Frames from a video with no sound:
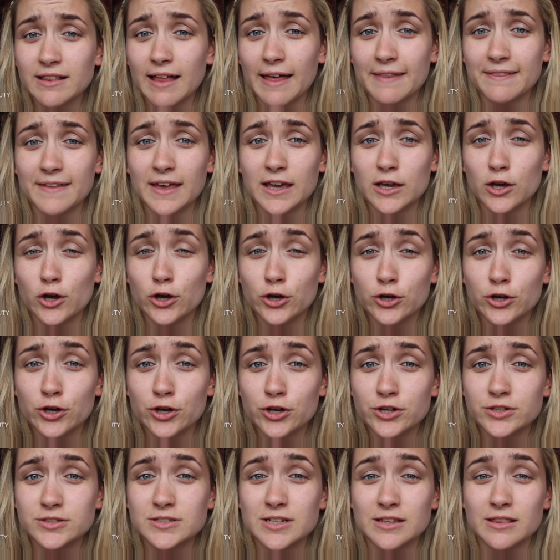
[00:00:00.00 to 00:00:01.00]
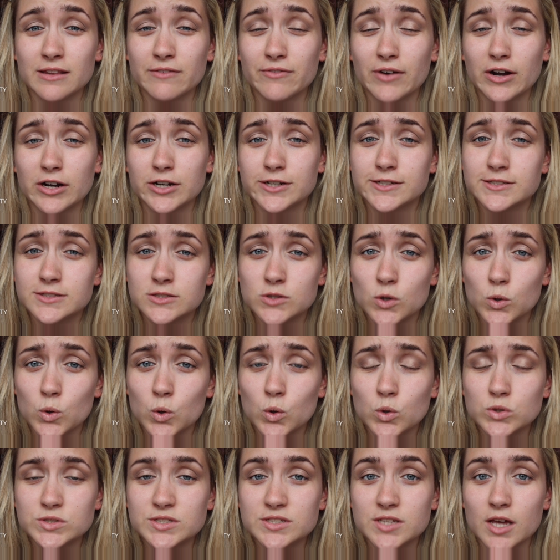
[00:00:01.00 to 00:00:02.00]
and they hurt and they're very
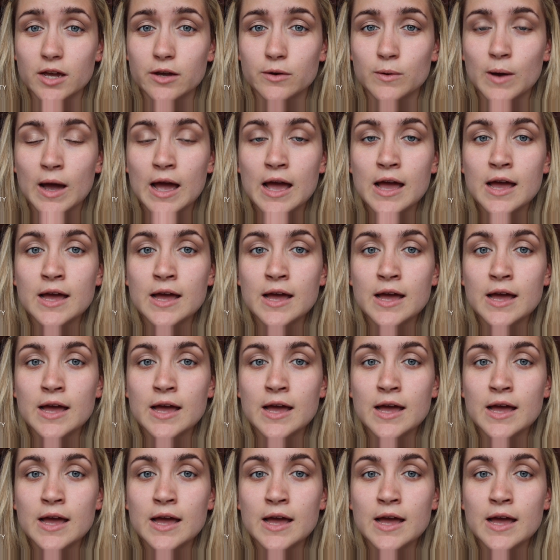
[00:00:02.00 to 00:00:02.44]
sore, so